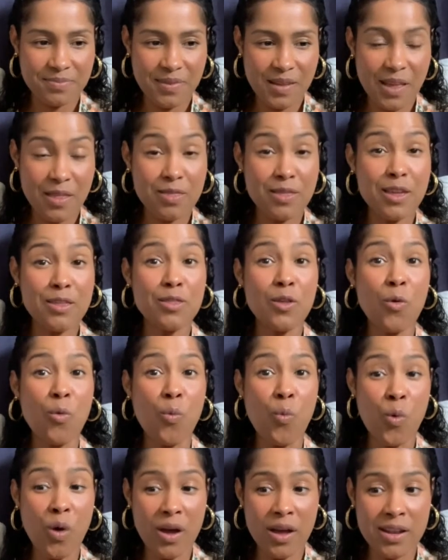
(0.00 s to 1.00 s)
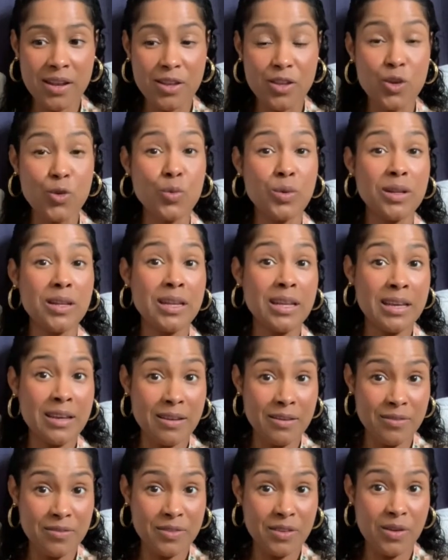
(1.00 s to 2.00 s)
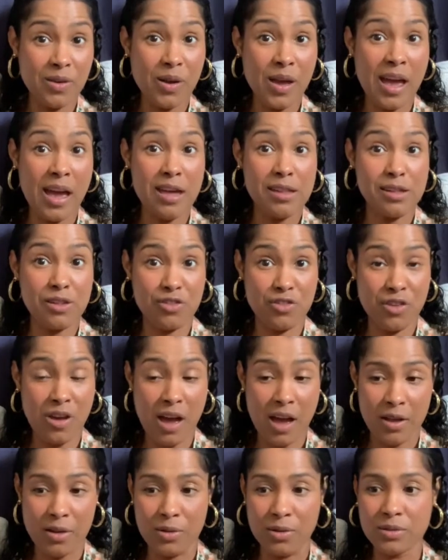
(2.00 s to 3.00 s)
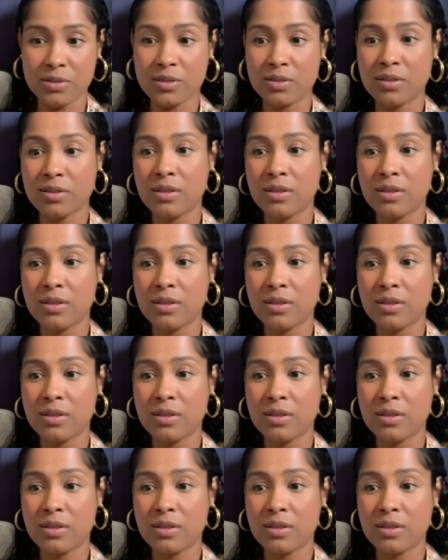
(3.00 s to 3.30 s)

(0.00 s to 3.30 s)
than the one you lived as a child,